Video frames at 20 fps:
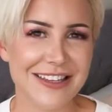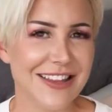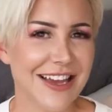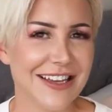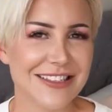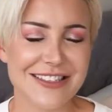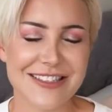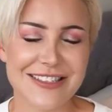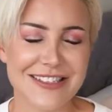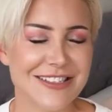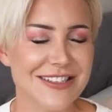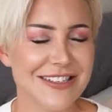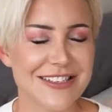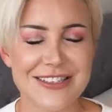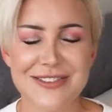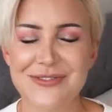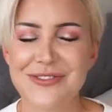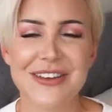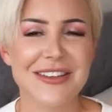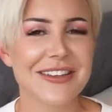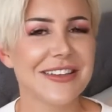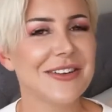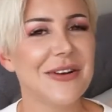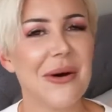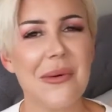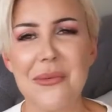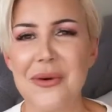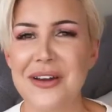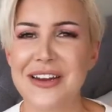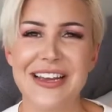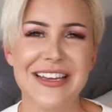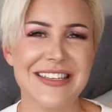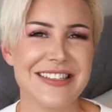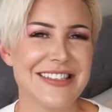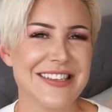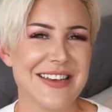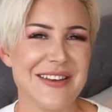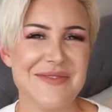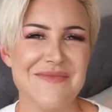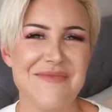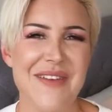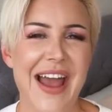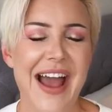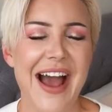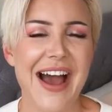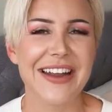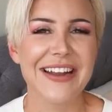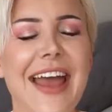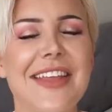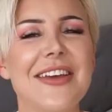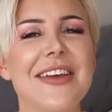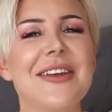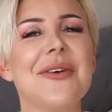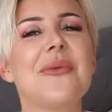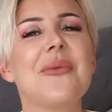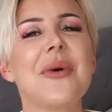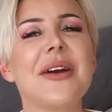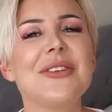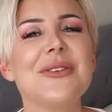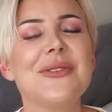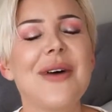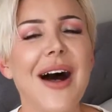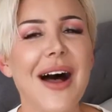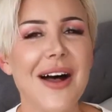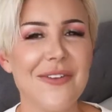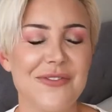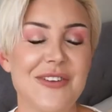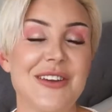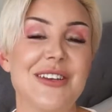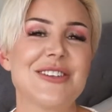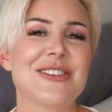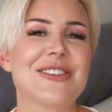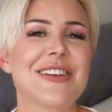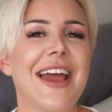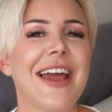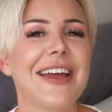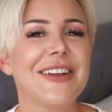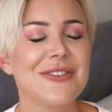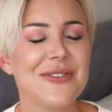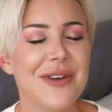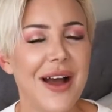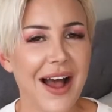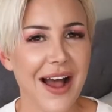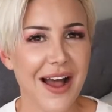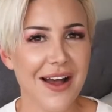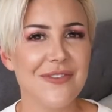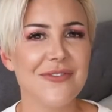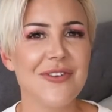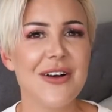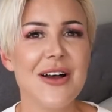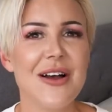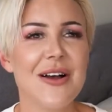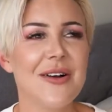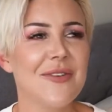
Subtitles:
That's just really not what it's about. And then when you are finished and you have